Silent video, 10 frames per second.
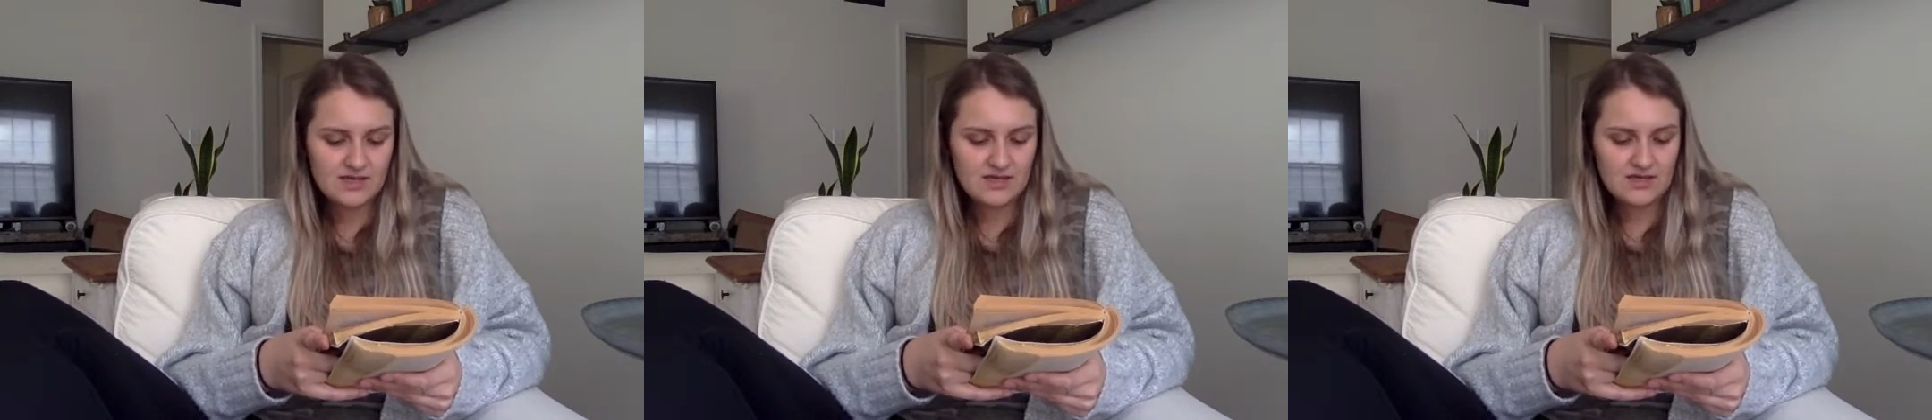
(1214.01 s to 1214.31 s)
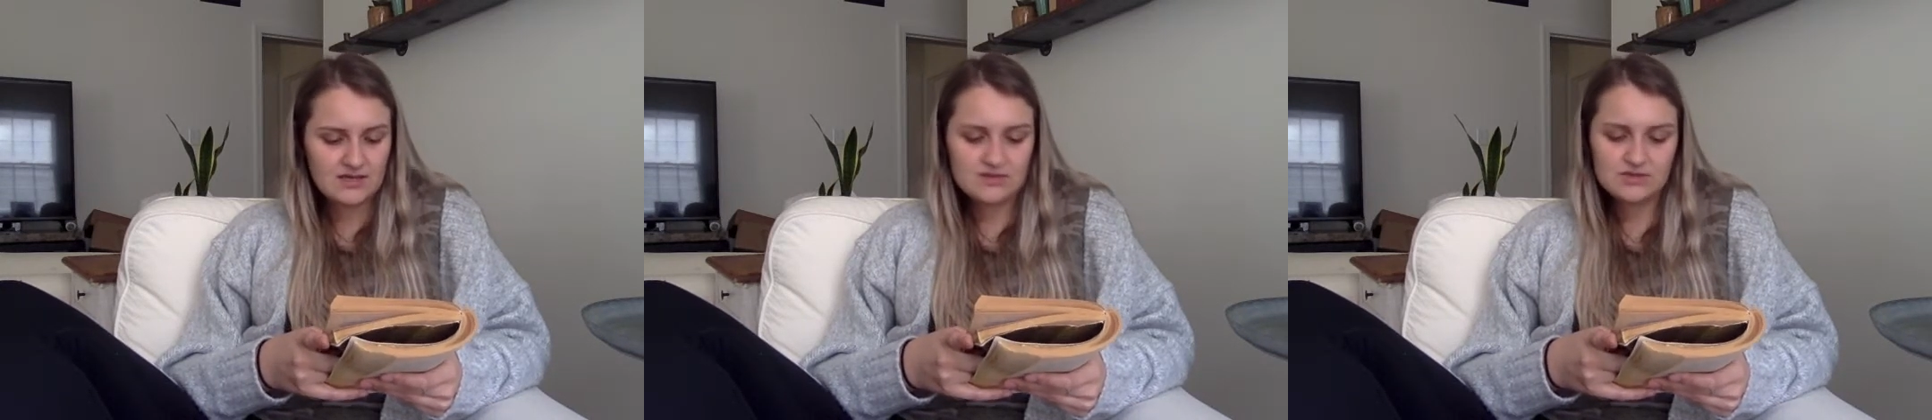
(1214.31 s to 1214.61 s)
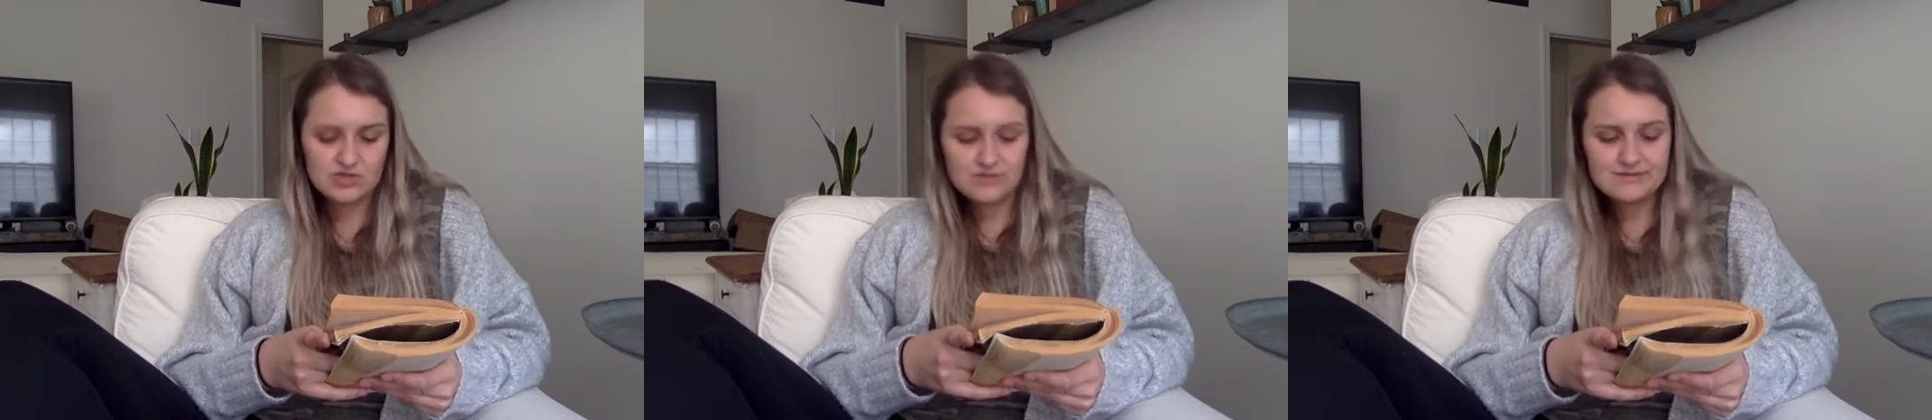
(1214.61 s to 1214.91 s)
and
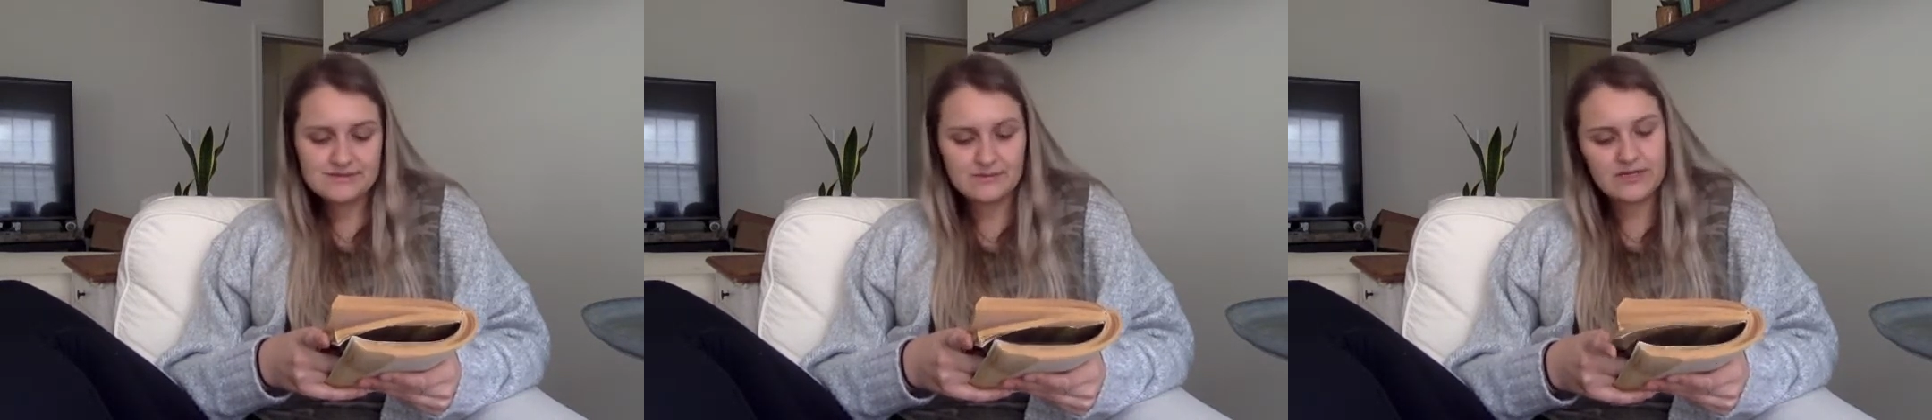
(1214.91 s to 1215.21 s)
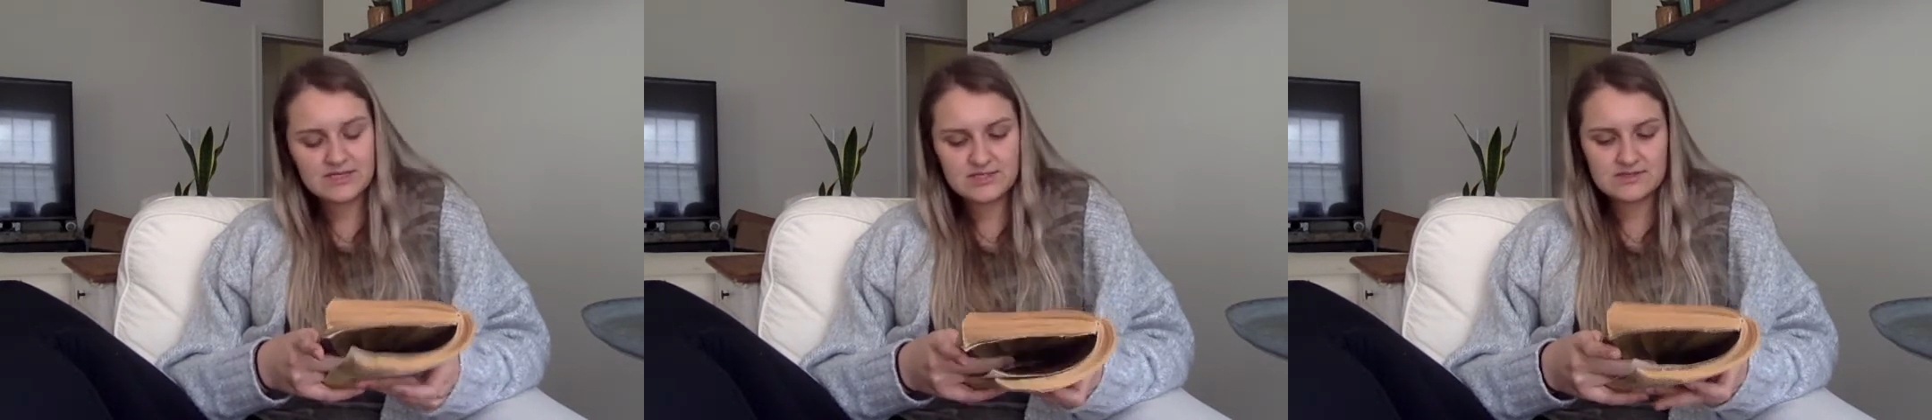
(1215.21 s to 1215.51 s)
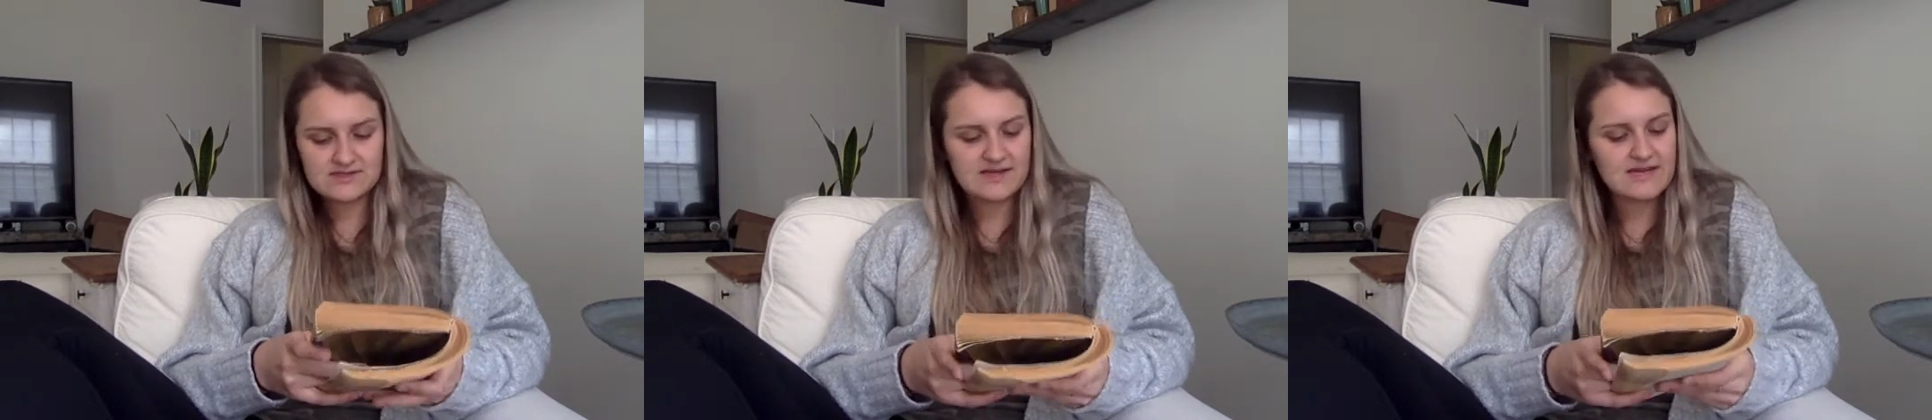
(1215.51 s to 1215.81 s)
she was a witch,
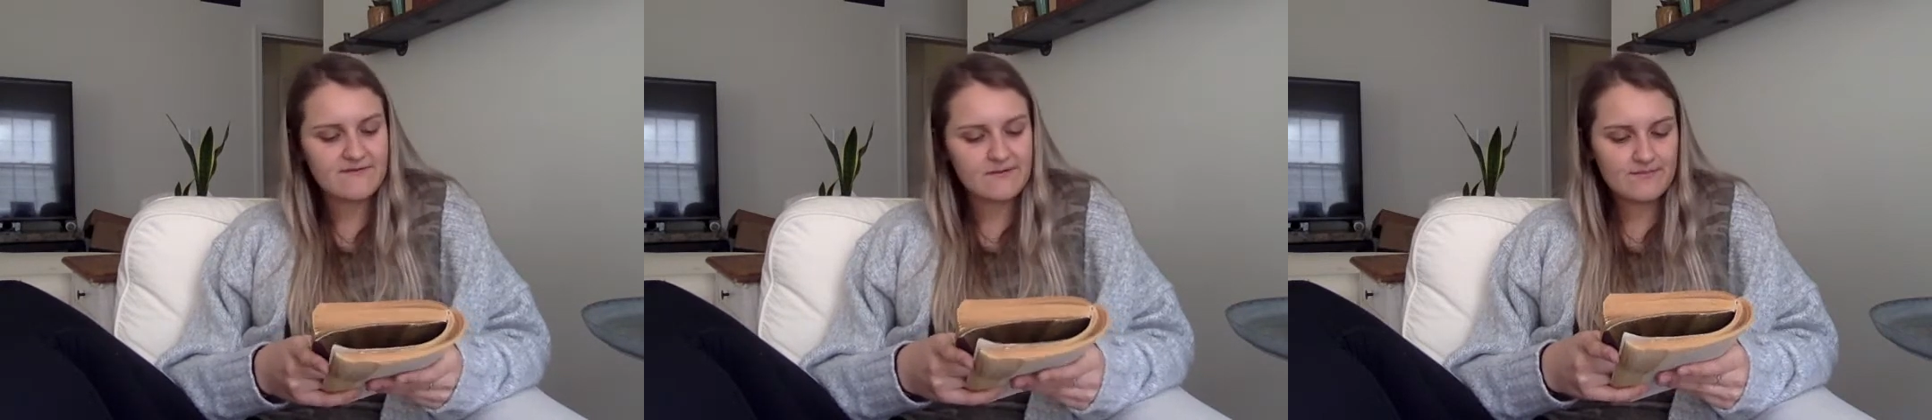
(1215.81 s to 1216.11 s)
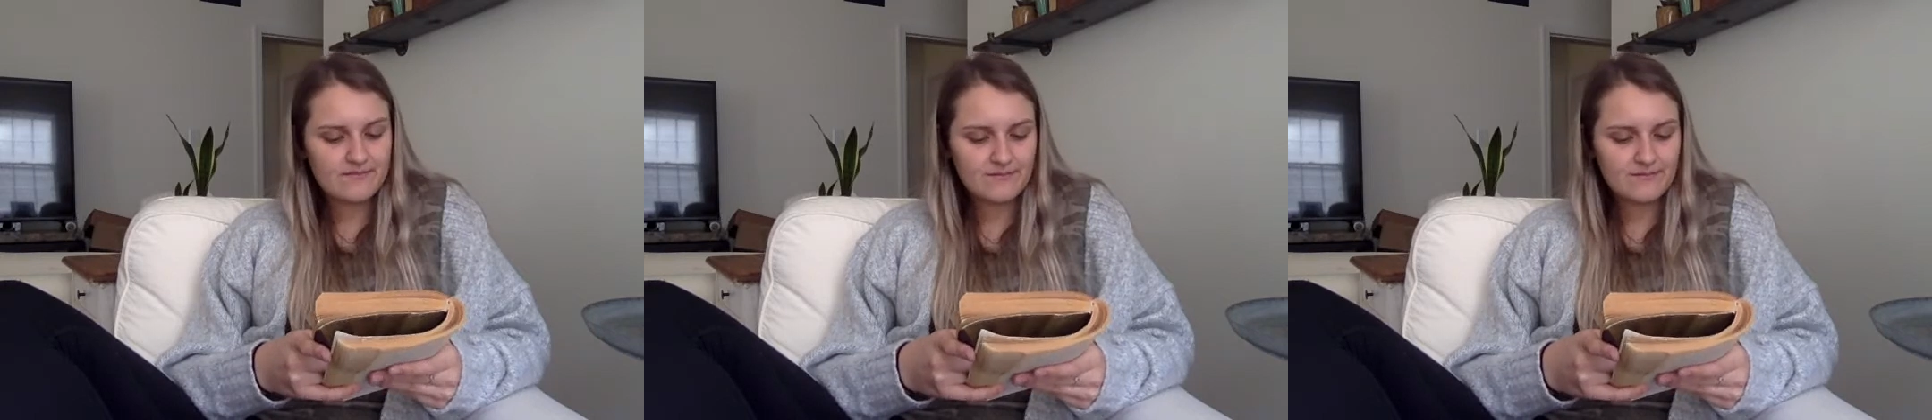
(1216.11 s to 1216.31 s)
said Neville,